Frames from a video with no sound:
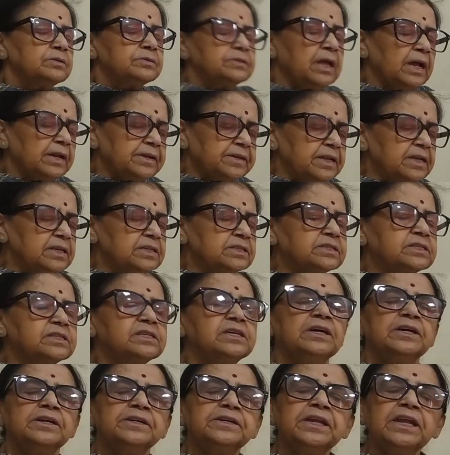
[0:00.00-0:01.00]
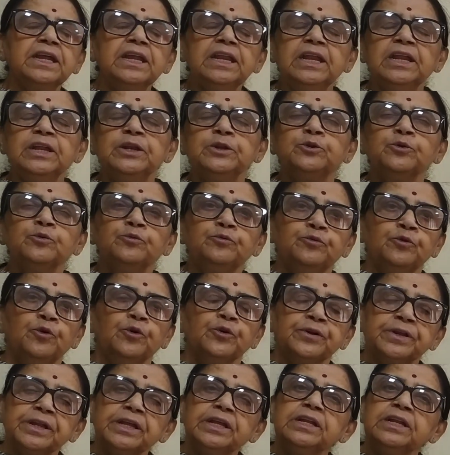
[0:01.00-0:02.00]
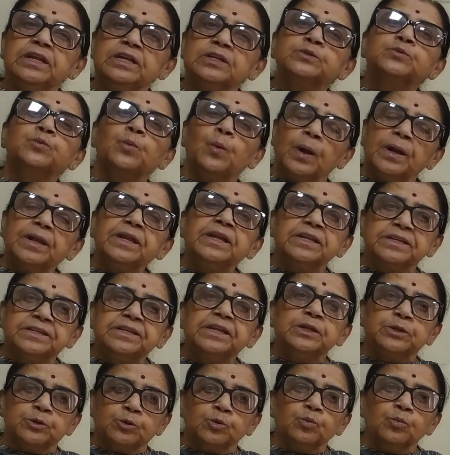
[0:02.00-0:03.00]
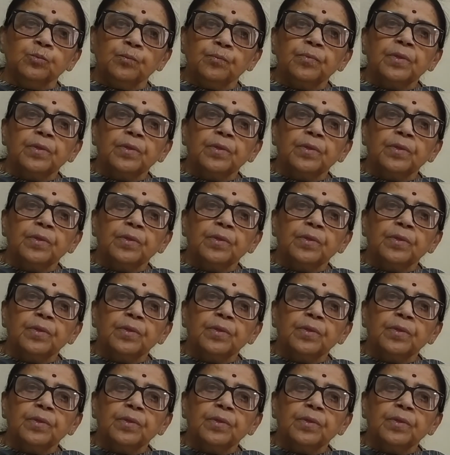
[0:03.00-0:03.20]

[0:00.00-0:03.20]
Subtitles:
that is 13 into 14 is 182.